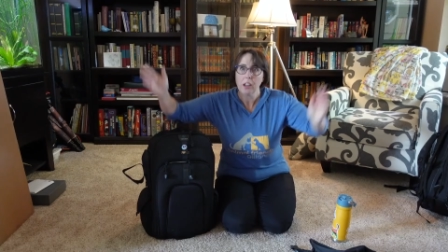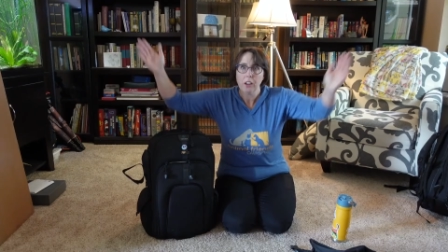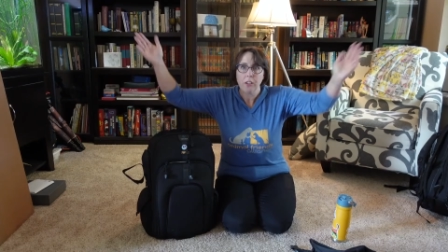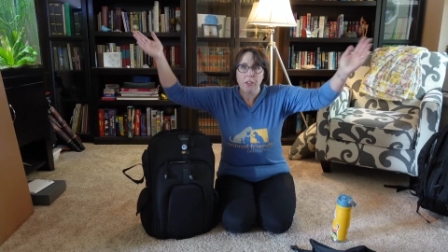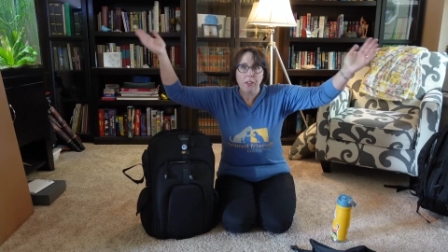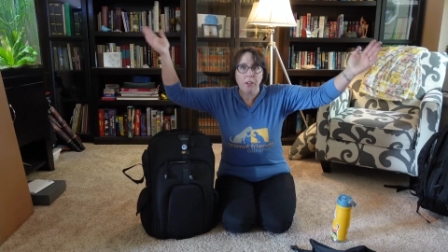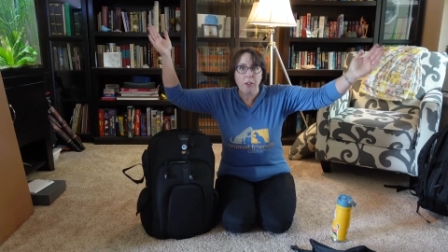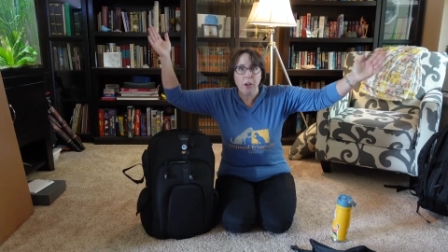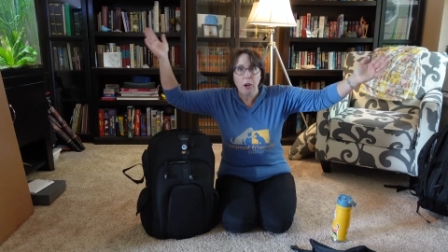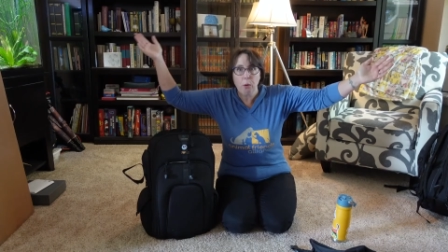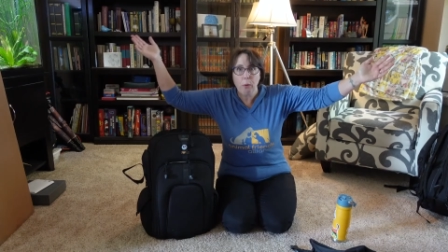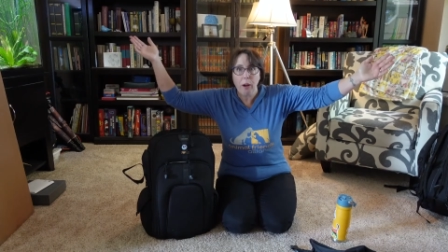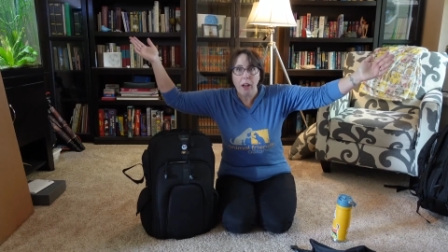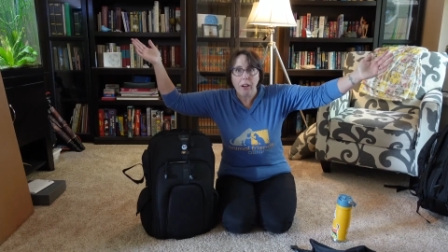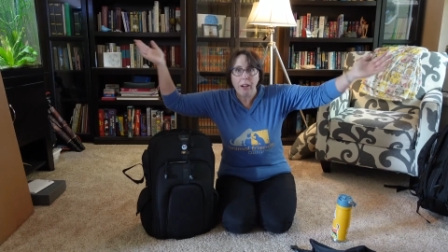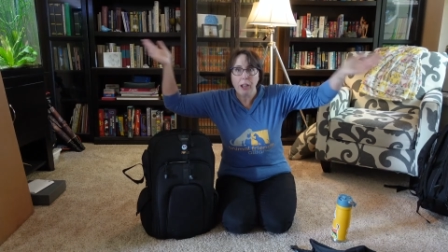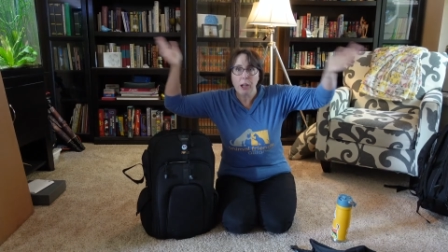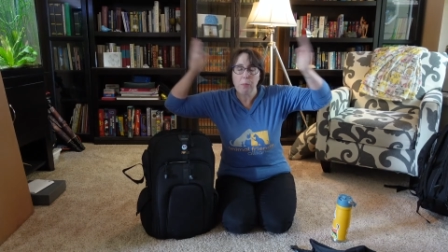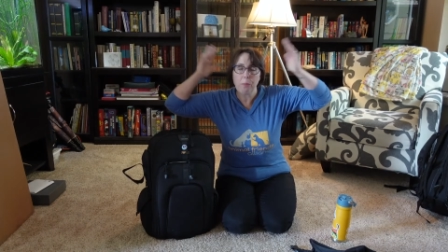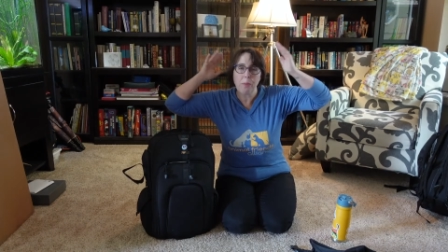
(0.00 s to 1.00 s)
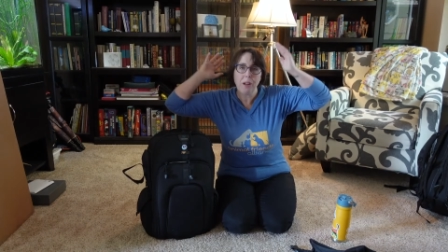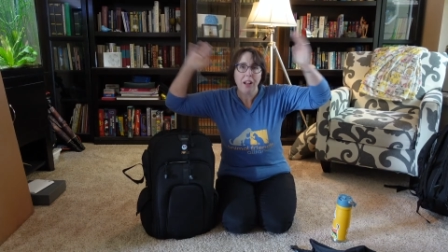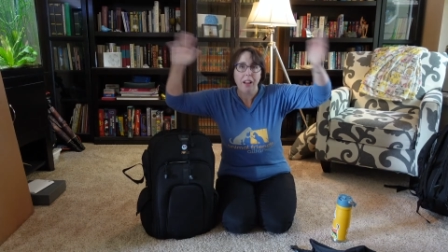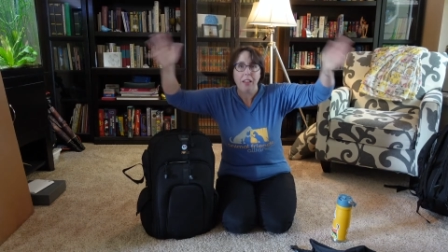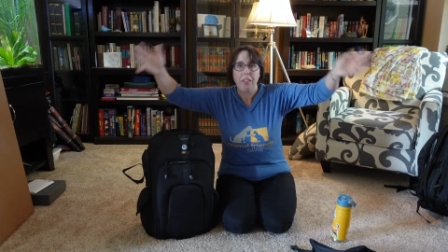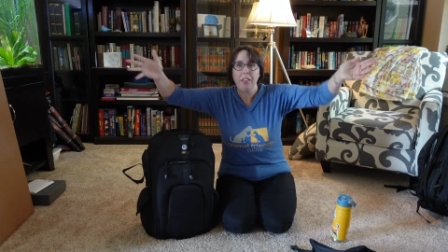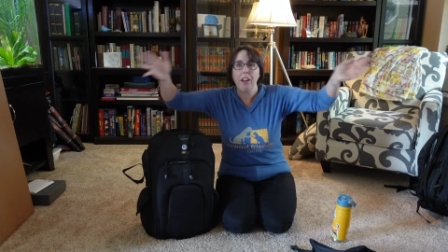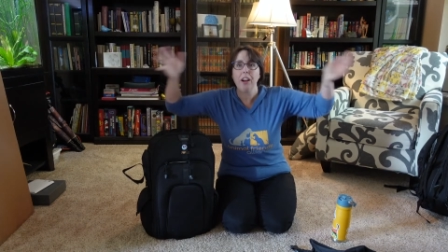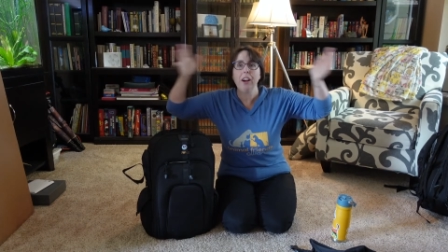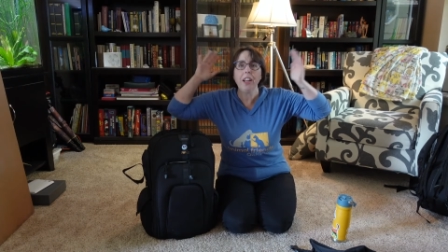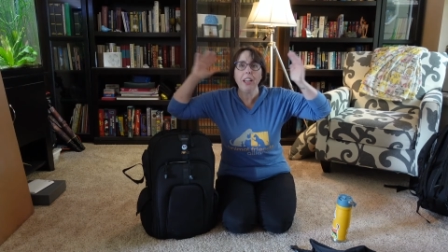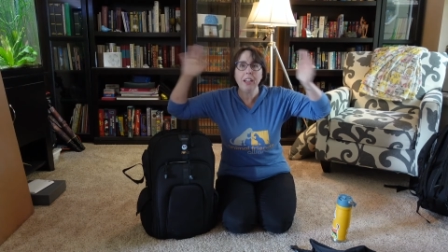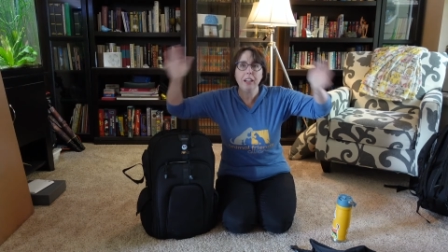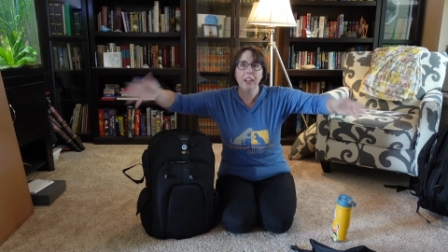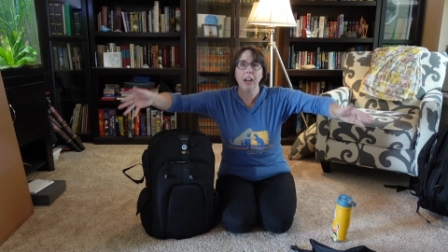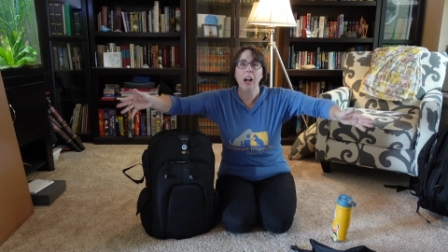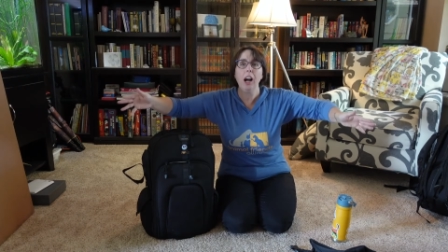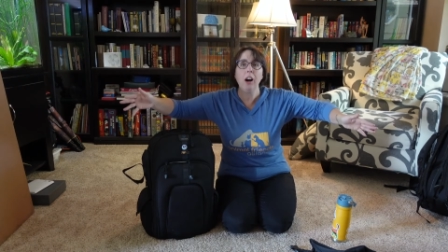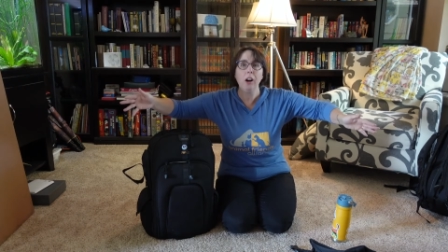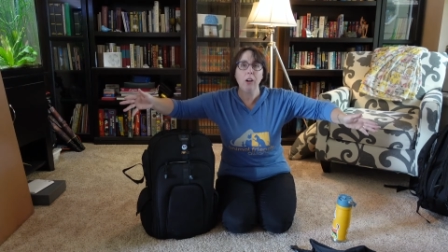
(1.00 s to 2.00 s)
So you're welcome. There you
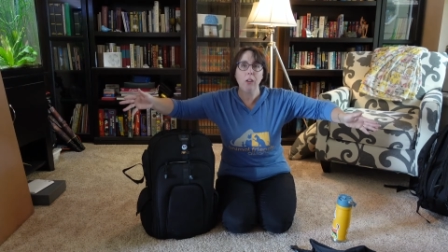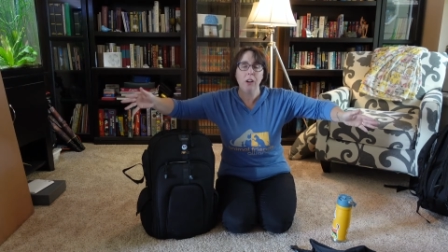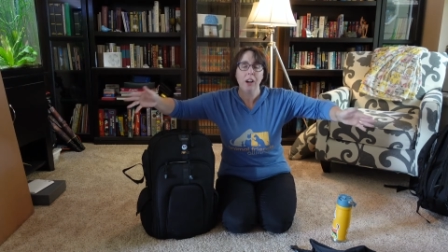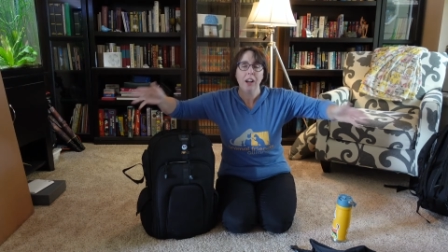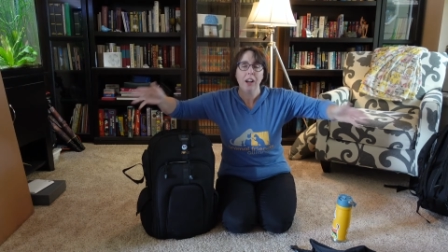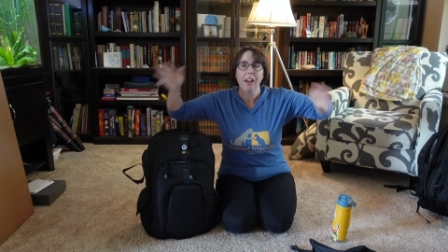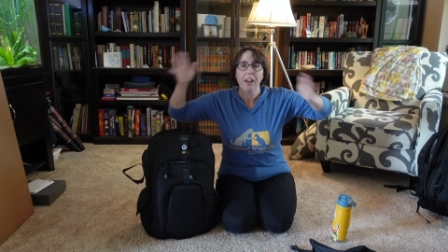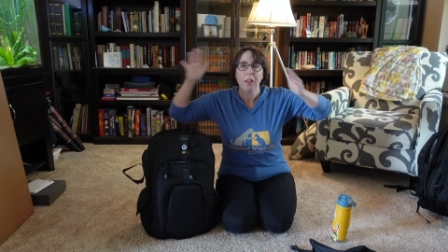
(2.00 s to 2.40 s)
go.